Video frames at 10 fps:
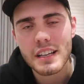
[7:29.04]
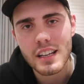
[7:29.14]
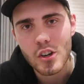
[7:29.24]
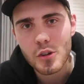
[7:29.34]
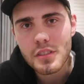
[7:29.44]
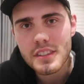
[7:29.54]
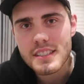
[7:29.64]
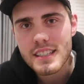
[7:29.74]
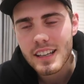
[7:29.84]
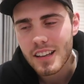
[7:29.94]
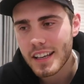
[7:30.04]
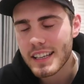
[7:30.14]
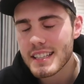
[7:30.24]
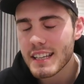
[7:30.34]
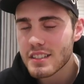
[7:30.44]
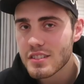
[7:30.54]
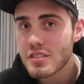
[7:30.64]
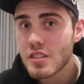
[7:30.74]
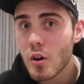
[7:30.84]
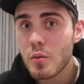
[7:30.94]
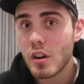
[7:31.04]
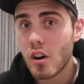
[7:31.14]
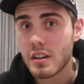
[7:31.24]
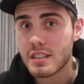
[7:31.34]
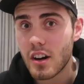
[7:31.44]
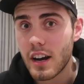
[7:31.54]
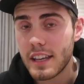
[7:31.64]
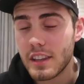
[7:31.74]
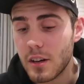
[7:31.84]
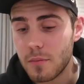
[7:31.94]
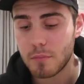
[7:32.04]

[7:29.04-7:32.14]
my clothes. Like, it takes so long to iron them.